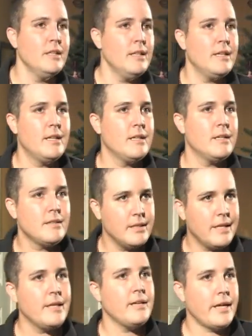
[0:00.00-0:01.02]
And
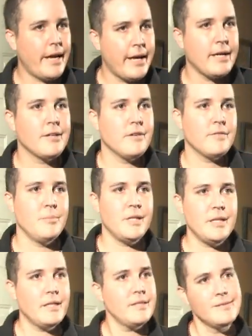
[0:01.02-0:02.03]
they handcuffed
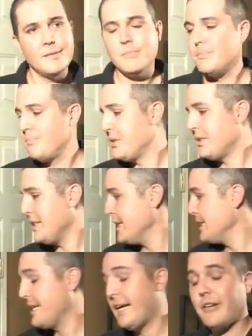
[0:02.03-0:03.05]
me and proceeded
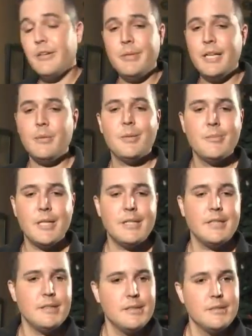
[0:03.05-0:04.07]
to carry me out
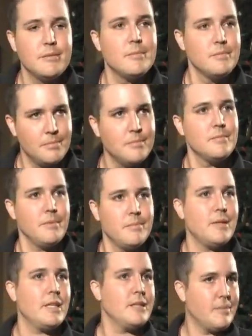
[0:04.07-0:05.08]
by
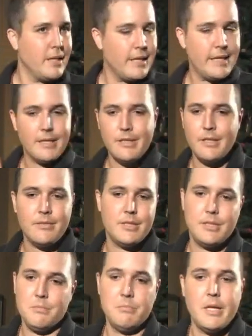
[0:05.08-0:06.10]
the handcuffs,
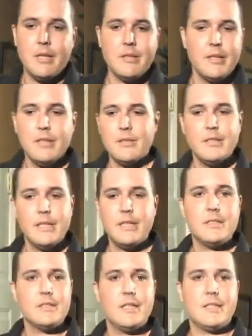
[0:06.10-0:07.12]
just like
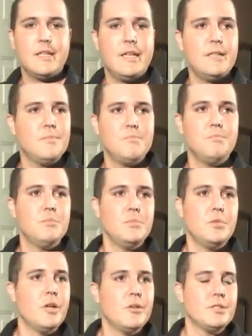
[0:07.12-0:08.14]
I
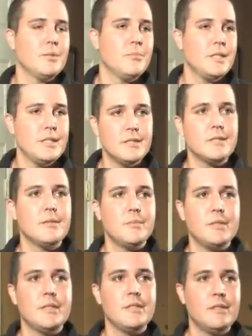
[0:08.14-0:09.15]
hurt somebody or
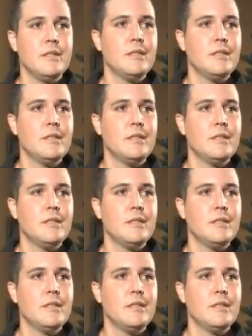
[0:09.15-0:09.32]
something.